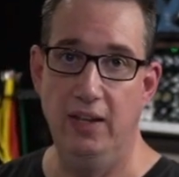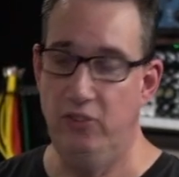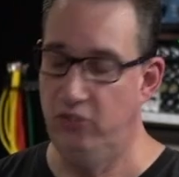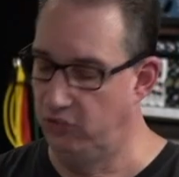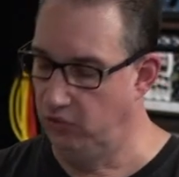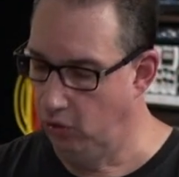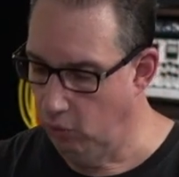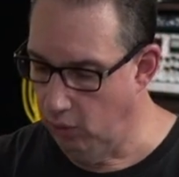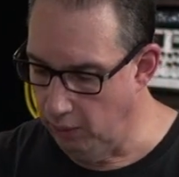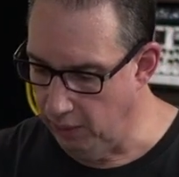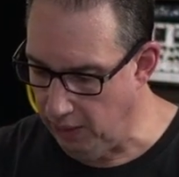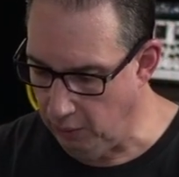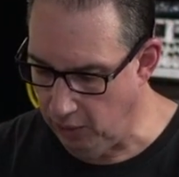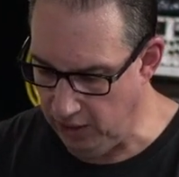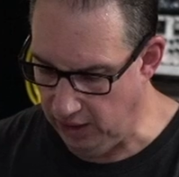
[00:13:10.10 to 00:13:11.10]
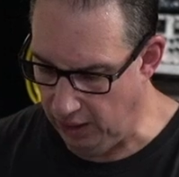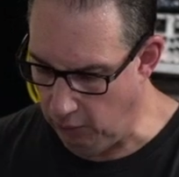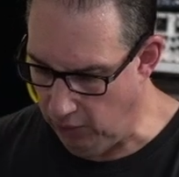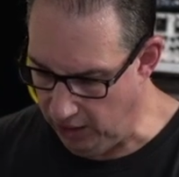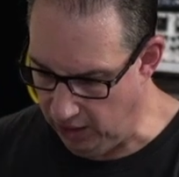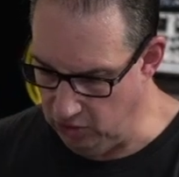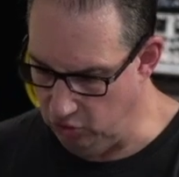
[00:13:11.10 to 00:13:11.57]
So what I
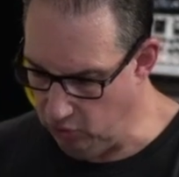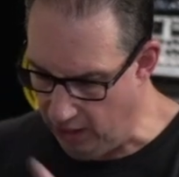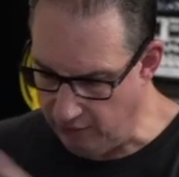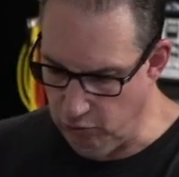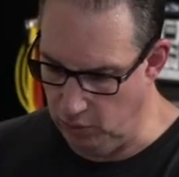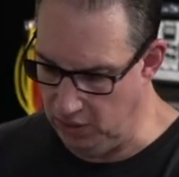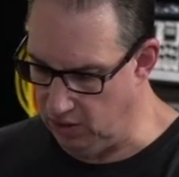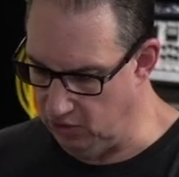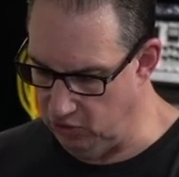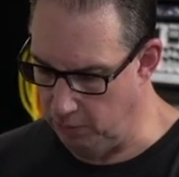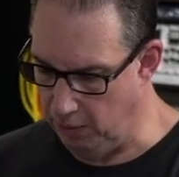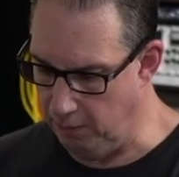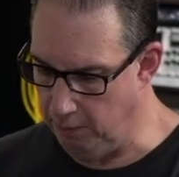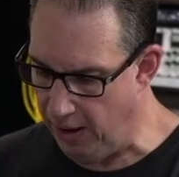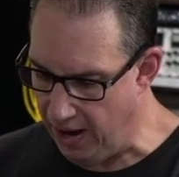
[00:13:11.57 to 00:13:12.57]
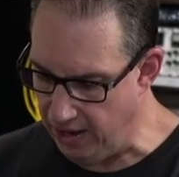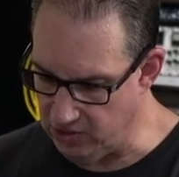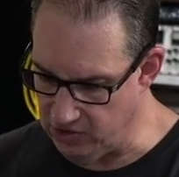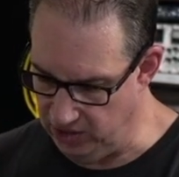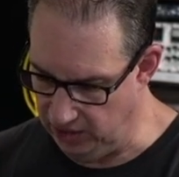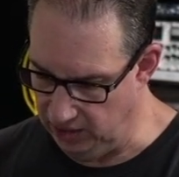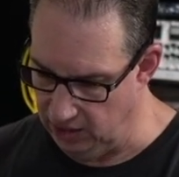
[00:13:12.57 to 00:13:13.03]
want to do after we've done some
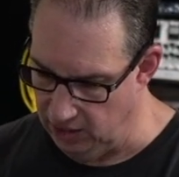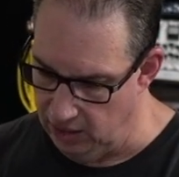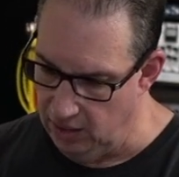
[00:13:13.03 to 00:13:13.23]
unboxing,